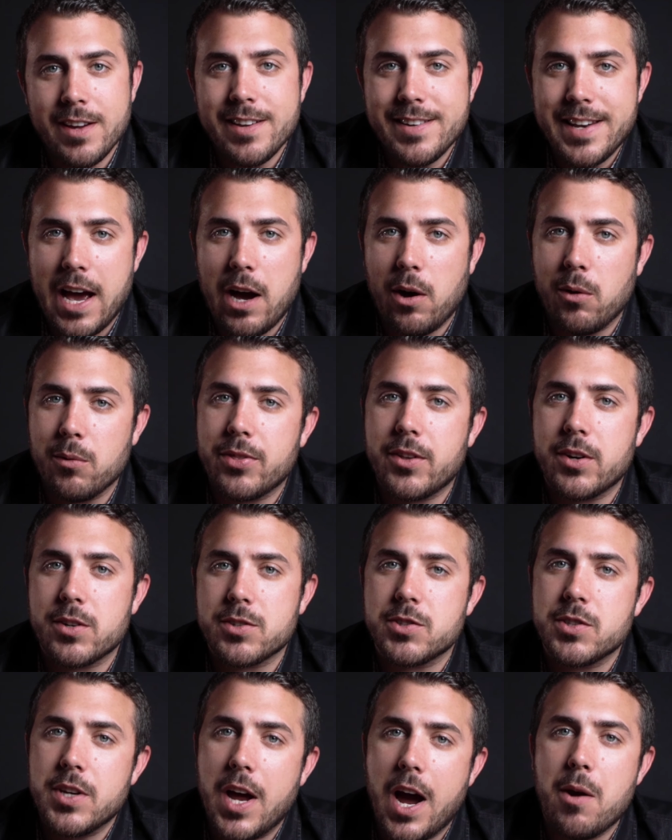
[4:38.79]
Now,
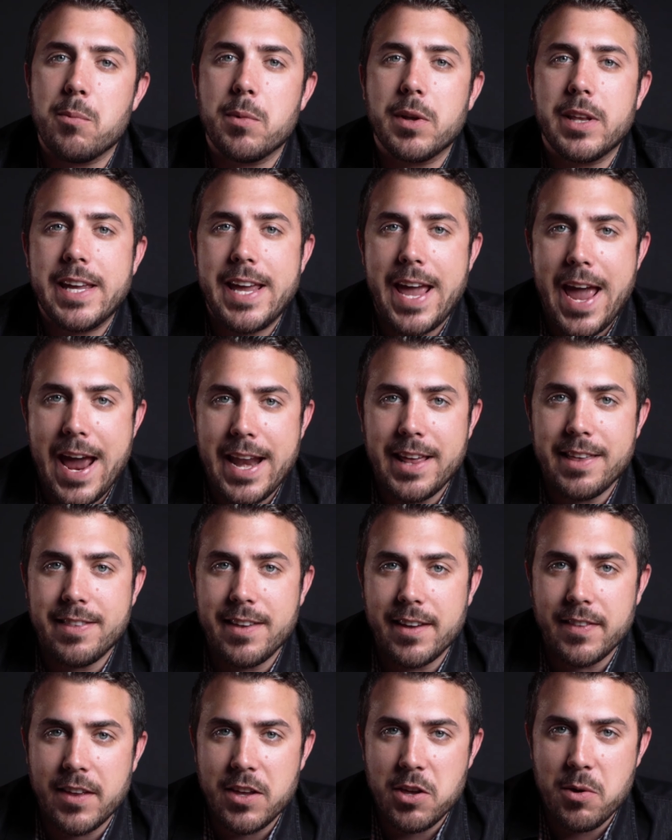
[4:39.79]
there's not really
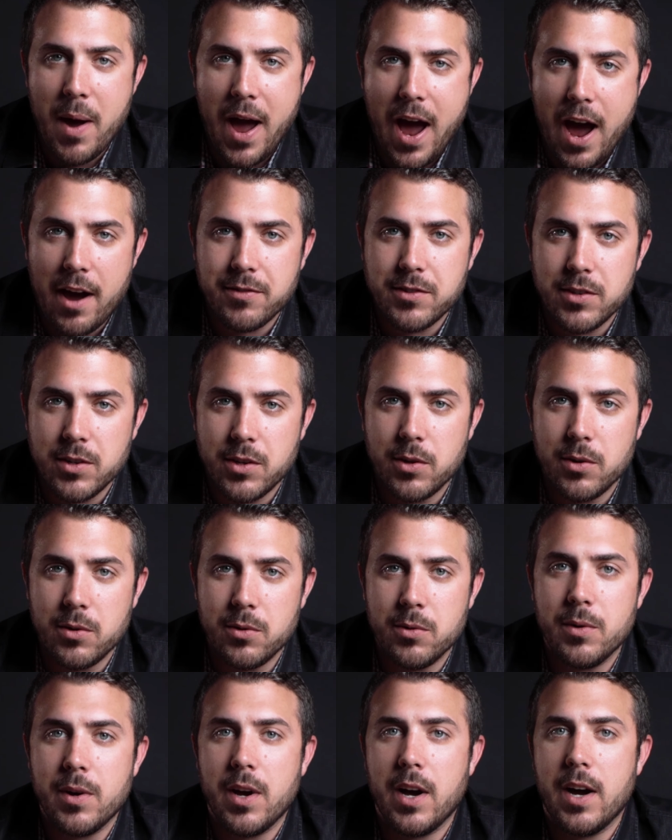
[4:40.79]
anything that you have to
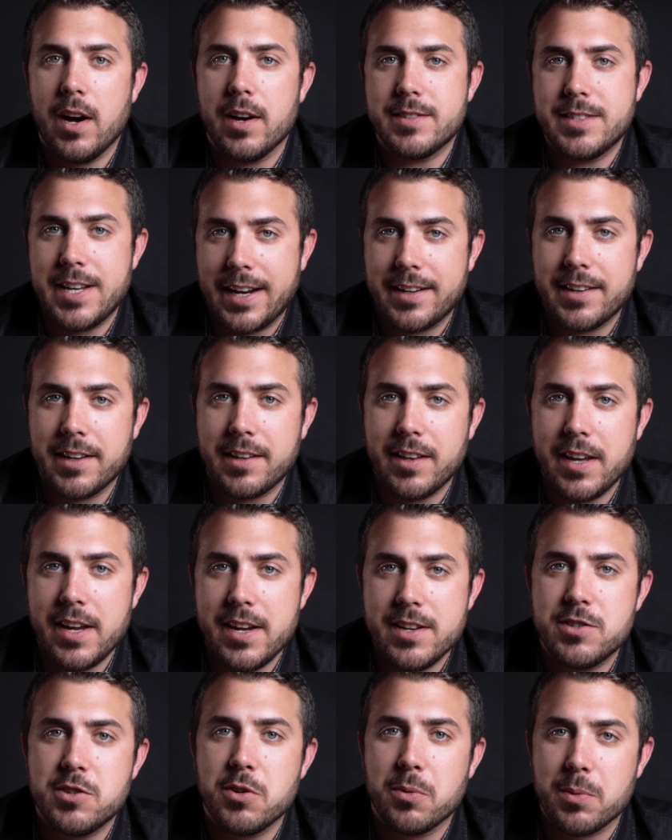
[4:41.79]
do,
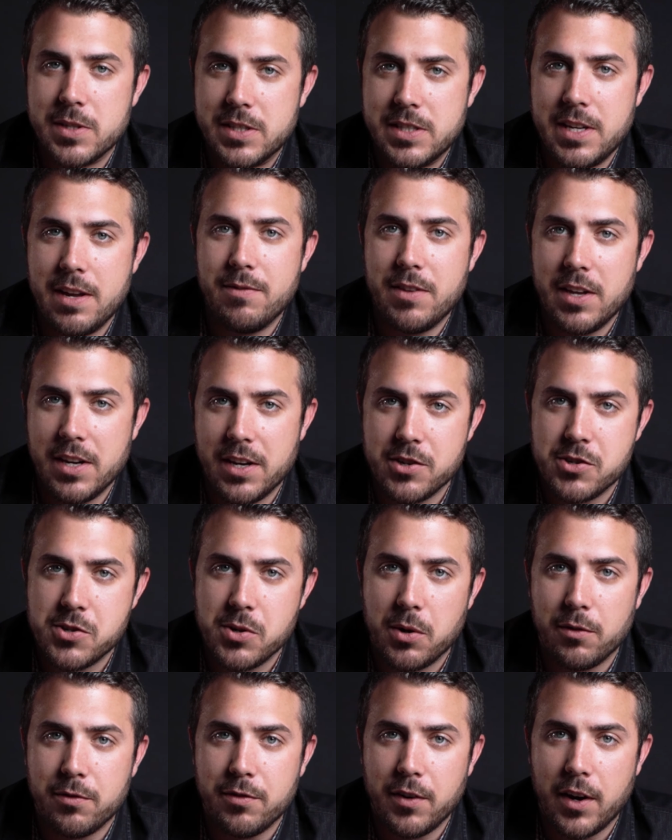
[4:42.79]
technically, to receive the
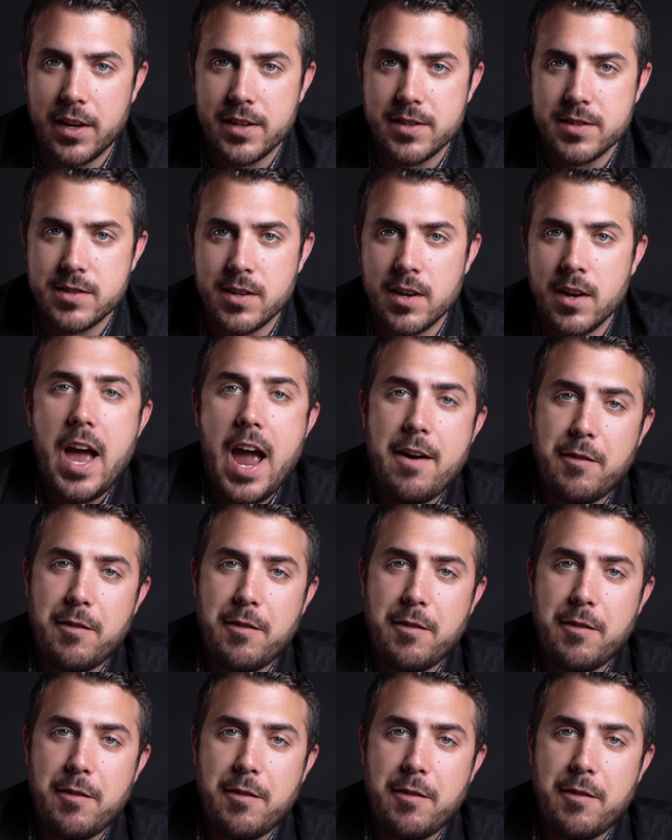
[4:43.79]
additional funds.